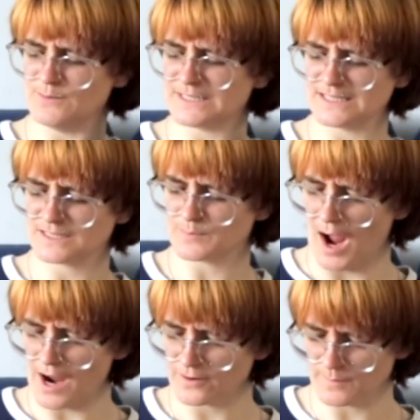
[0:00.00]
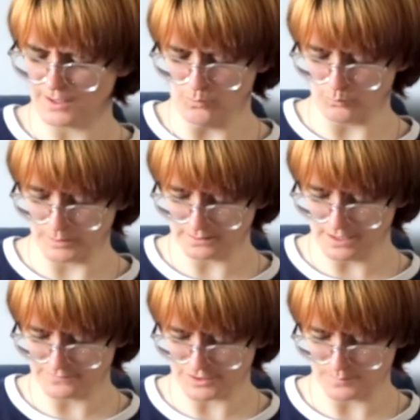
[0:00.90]
was inspired by a
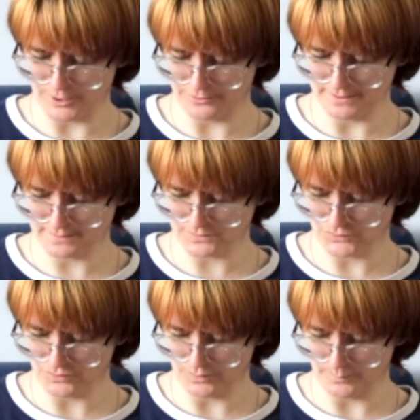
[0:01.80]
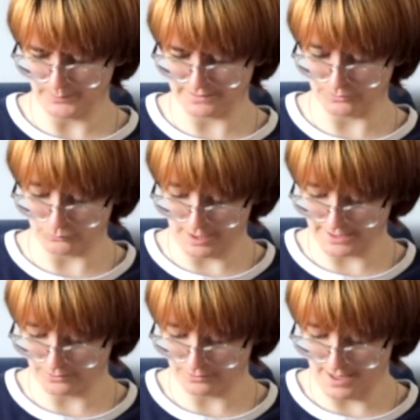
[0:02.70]
real-life experience by the
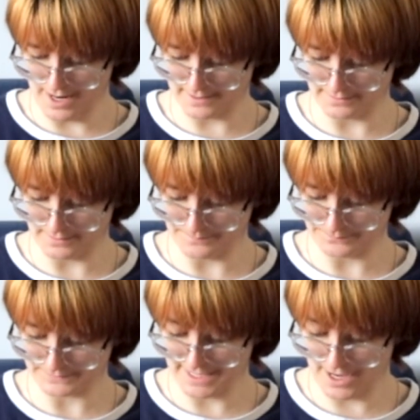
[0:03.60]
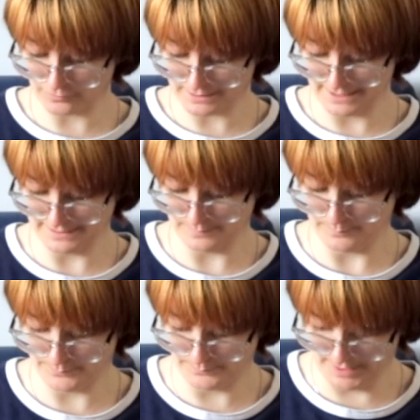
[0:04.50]
writer and Carole King's
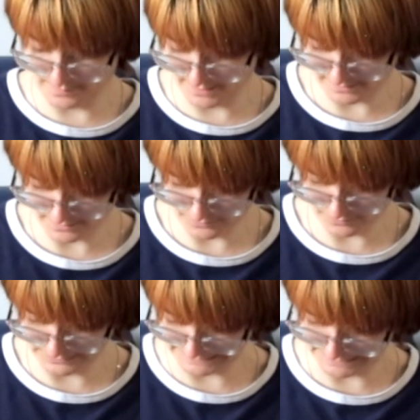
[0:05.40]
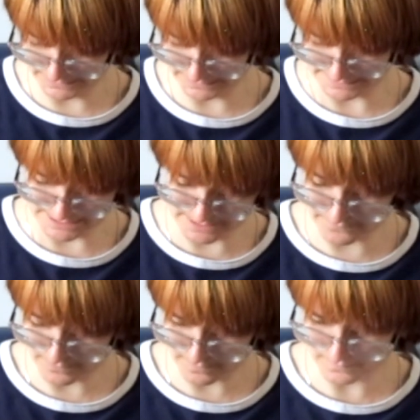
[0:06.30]
babysitter, Little
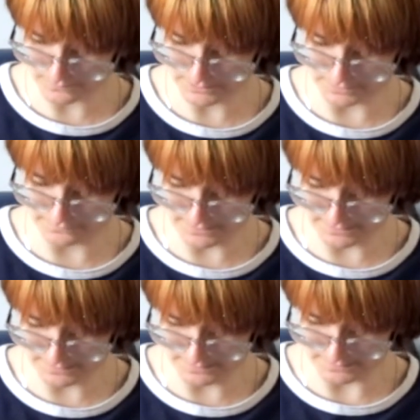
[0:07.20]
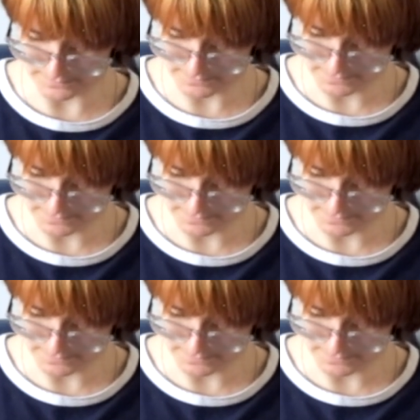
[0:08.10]
Eva. What the fuck is this?